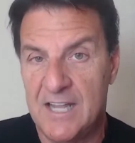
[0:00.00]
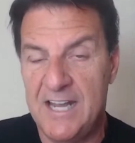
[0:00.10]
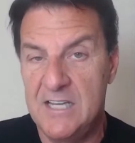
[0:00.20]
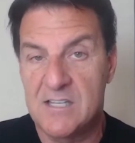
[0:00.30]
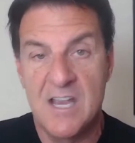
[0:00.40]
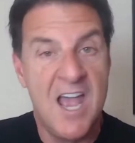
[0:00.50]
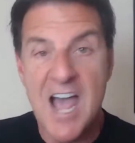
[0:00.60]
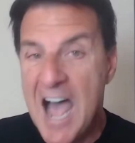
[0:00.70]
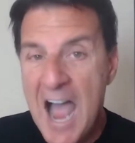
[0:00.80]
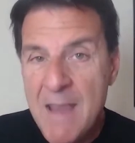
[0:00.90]
ladies.
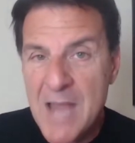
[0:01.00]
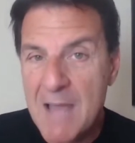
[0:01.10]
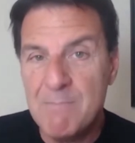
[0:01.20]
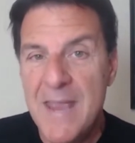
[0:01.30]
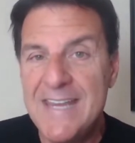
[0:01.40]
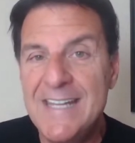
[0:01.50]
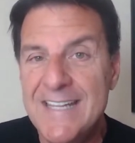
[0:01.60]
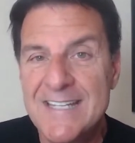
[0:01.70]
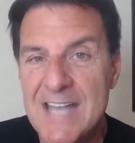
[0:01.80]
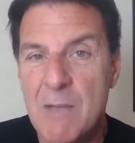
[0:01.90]
I'm not making
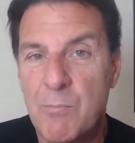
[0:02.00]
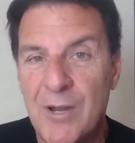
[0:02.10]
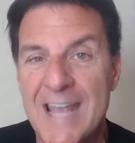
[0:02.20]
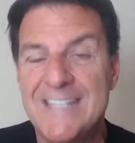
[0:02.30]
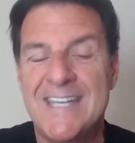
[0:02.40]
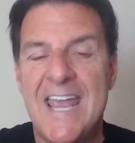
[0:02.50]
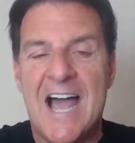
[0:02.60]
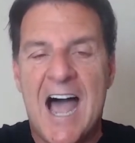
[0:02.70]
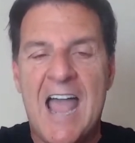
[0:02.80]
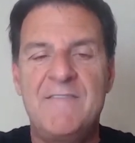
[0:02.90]
this up when I
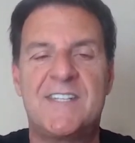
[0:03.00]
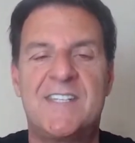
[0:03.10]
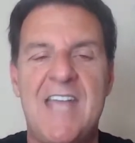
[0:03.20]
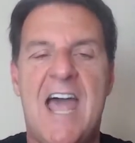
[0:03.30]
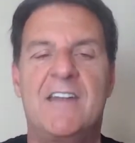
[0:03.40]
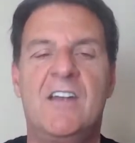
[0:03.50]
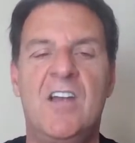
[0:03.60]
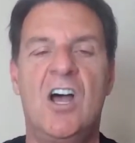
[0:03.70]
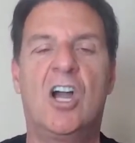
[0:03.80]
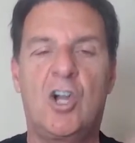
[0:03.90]
say I've sat
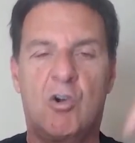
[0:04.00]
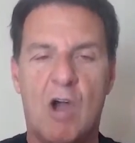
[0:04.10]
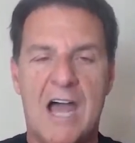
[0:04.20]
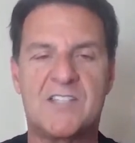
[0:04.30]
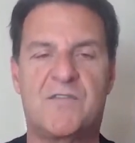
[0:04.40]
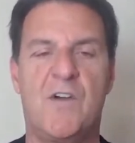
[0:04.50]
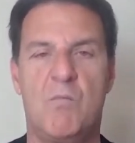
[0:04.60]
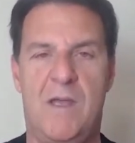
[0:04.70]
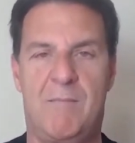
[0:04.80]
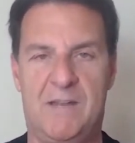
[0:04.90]
across
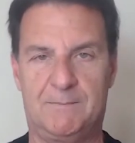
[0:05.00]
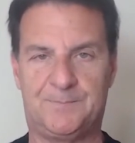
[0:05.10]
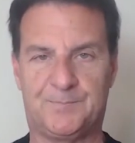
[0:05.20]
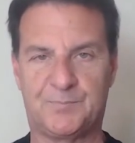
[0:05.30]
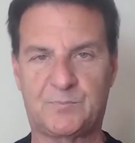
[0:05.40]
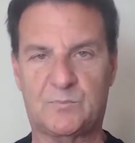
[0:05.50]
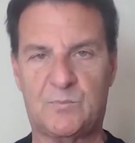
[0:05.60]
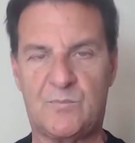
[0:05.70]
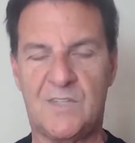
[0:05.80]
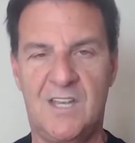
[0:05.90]
from women
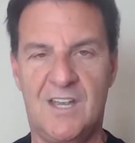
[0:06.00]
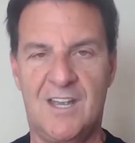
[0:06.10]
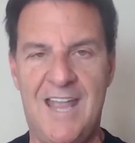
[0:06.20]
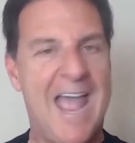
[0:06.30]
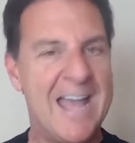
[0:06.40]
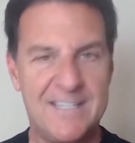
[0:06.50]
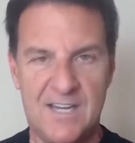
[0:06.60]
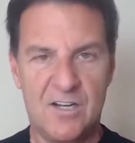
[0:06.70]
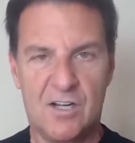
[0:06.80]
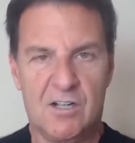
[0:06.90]
at
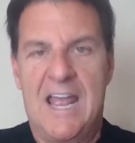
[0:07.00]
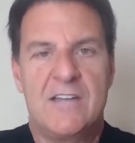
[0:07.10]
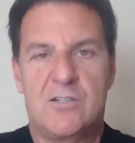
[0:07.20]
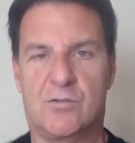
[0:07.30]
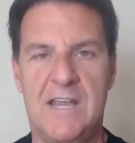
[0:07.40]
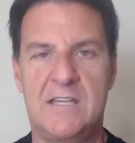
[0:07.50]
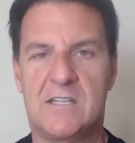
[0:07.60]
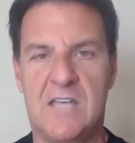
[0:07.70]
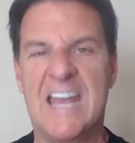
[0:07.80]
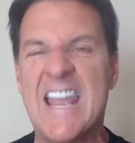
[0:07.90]
dinner, at
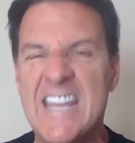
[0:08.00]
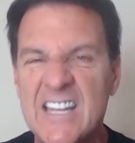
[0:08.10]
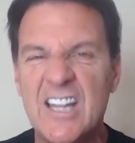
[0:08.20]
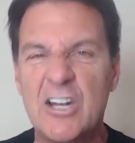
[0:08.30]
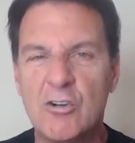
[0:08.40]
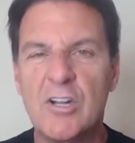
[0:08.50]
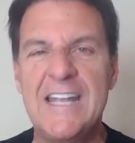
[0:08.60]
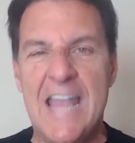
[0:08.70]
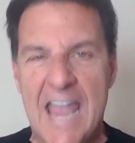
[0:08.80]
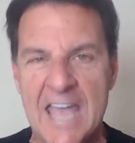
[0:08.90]
drinks, and I can
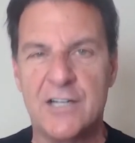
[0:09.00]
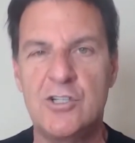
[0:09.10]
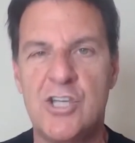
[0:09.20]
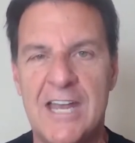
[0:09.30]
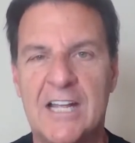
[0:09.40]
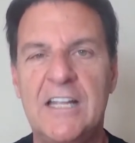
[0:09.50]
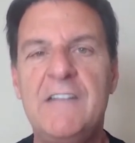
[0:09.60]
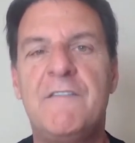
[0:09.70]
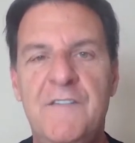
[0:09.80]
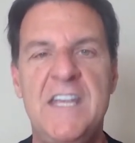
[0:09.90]
literally
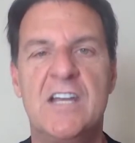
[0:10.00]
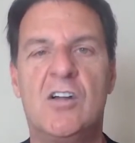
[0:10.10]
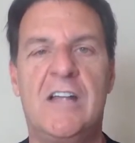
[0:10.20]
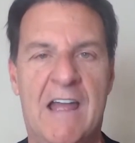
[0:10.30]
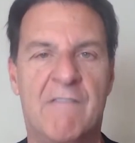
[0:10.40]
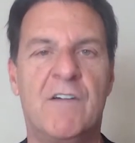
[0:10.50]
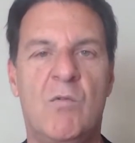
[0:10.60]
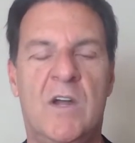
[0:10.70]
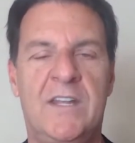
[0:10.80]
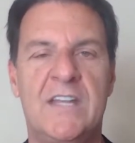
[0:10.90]
energetically feel
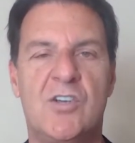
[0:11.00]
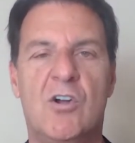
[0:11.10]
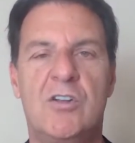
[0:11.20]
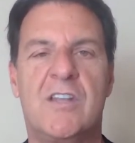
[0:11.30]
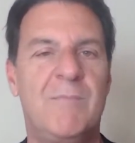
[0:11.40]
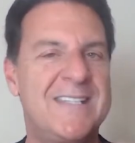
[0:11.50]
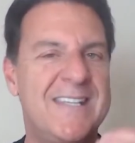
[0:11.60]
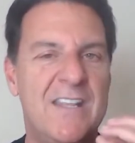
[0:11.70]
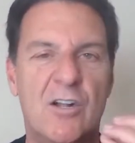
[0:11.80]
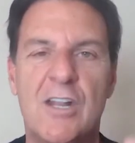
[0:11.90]
everyone that's hurt them.
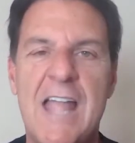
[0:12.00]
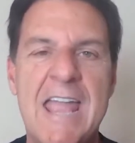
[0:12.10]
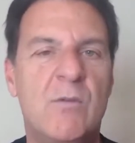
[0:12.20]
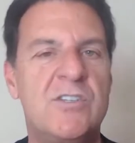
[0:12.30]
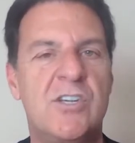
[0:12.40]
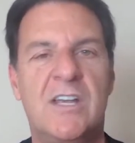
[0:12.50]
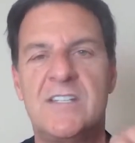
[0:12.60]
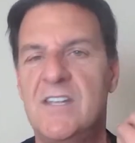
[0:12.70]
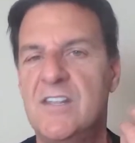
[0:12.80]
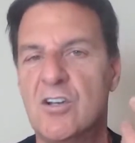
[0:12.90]
It's in their languaging,
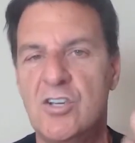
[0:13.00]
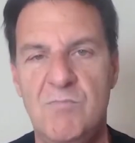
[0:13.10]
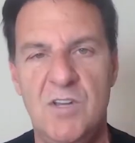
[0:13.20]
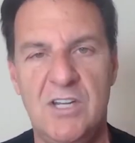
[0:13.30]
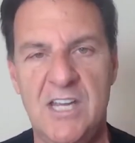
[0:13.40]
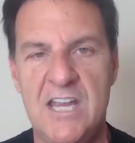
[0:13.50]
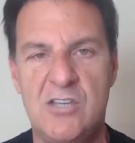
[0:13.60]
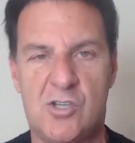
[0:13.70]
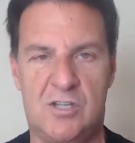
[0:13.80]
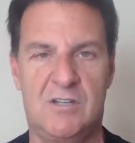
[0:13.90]
it's in their
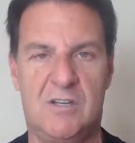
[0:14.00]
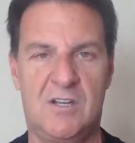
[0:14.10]
communication,